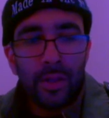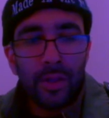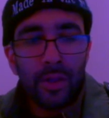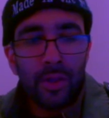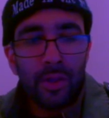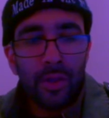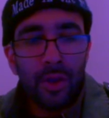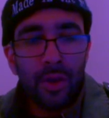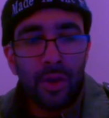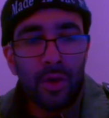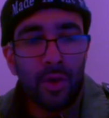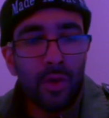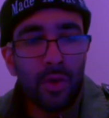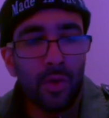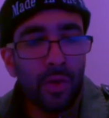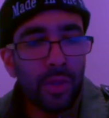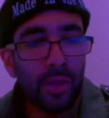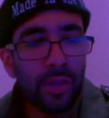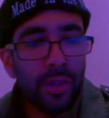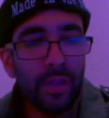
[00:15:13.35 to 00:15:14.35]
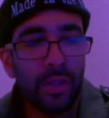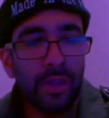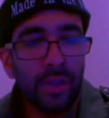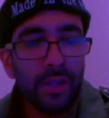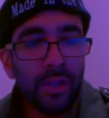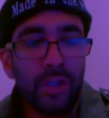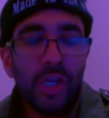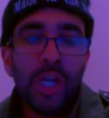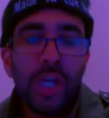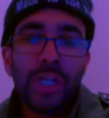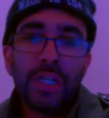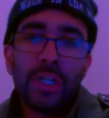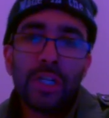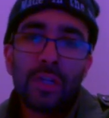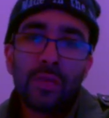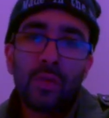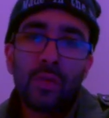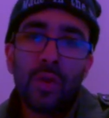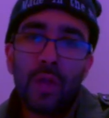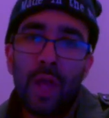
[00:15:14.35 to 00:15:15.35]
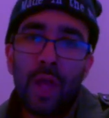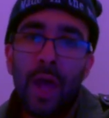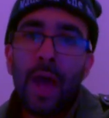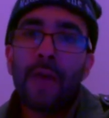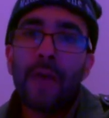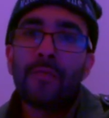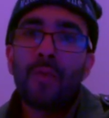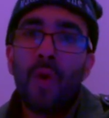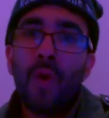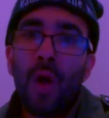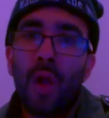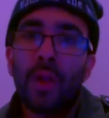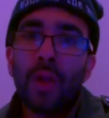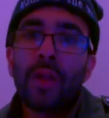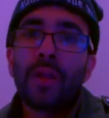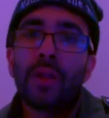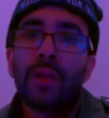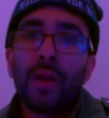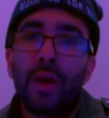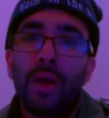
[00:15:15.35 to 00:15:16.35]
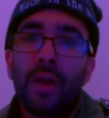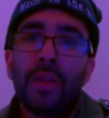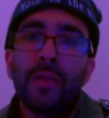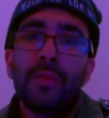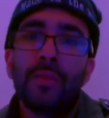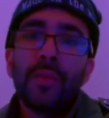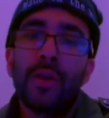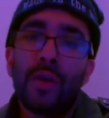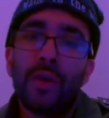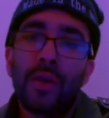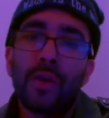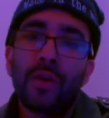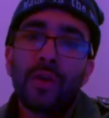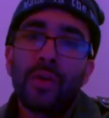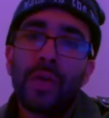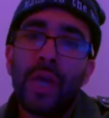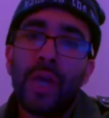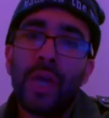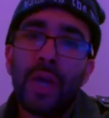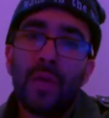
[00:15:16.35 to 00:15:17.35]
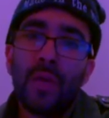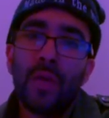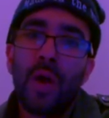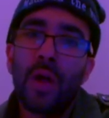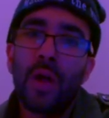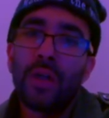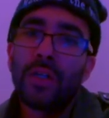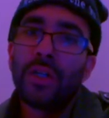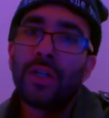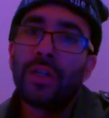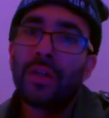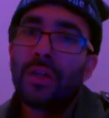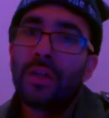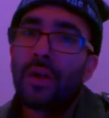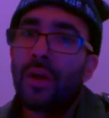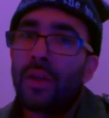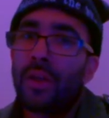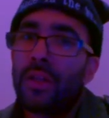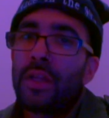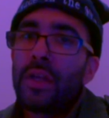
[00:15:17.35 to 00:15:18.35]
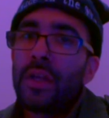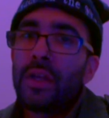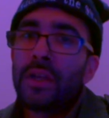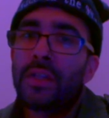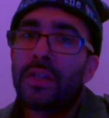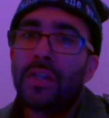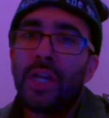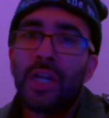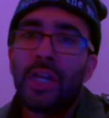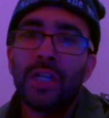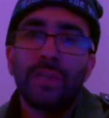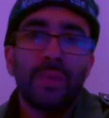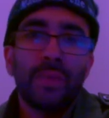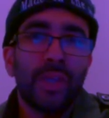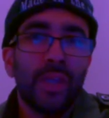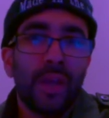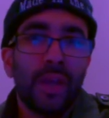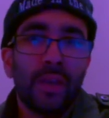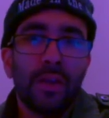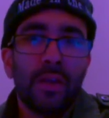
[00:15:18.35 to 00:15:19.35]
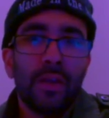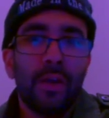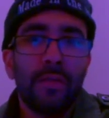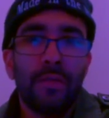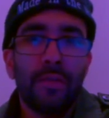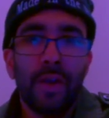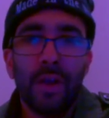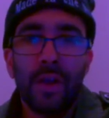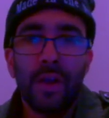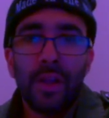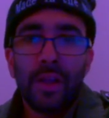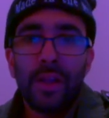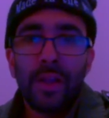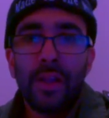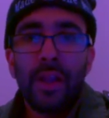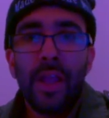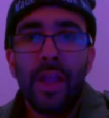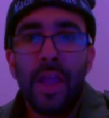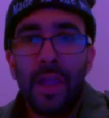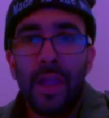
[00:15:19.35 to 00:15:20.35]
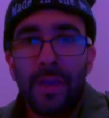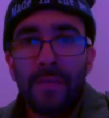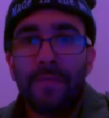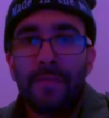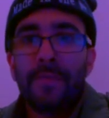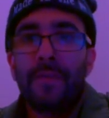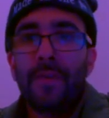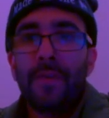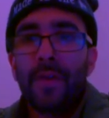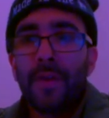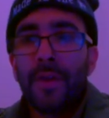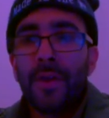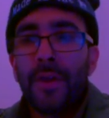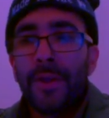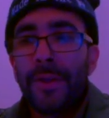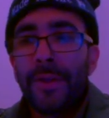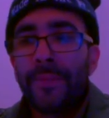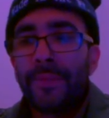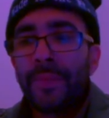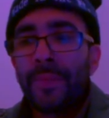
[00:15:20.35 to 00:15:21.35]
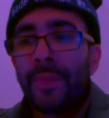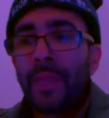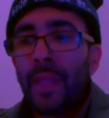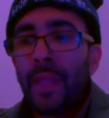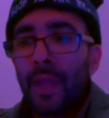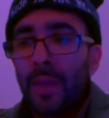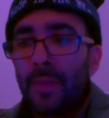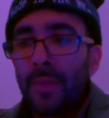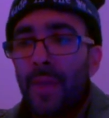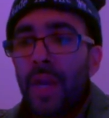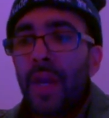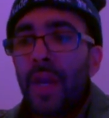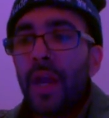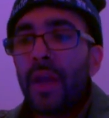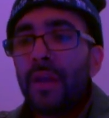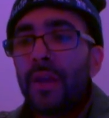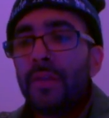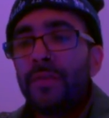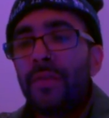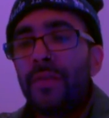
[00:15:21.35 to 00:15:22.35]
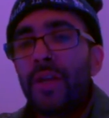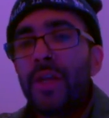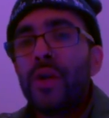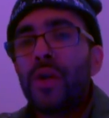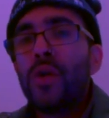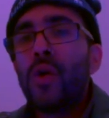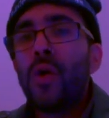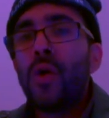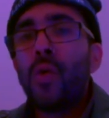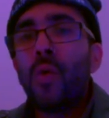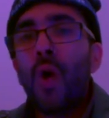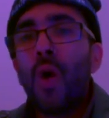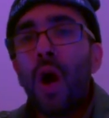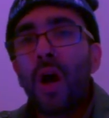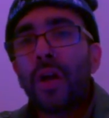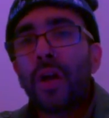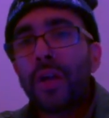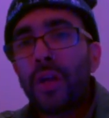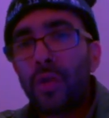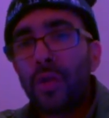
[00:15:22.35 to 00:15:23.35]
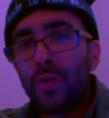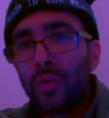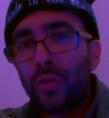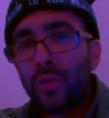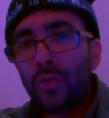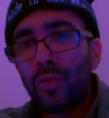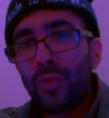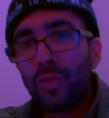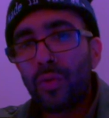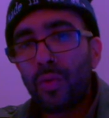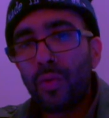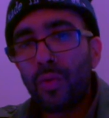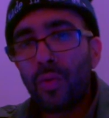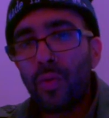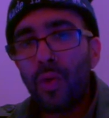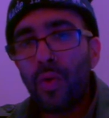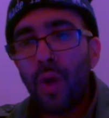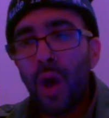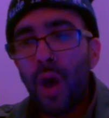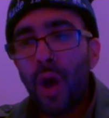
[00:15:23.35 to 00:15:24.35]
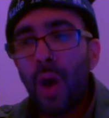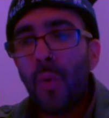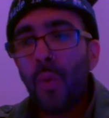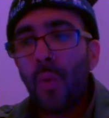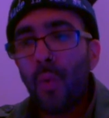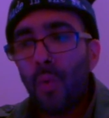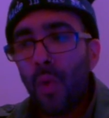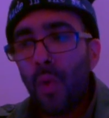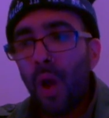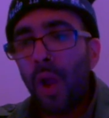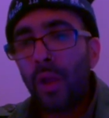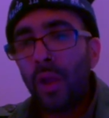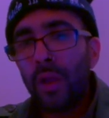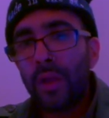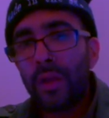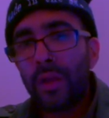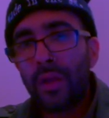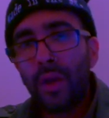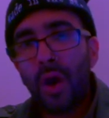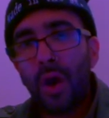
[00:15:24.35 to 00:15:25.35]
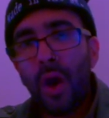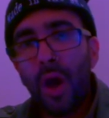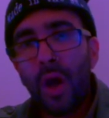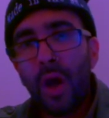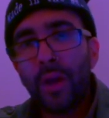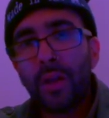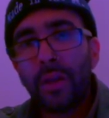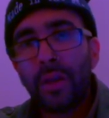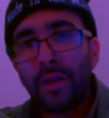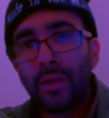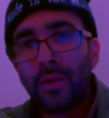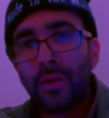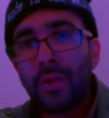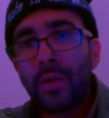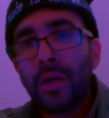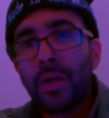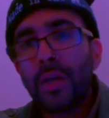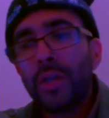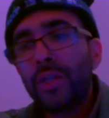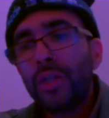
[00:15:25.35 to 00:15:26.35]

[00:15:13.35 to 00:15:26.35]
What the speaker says: So these exchanges will have wallets on them. You can create wallets on the exchange, but that's not very safe. In my next video, I'll walk you through wallets, hot storage,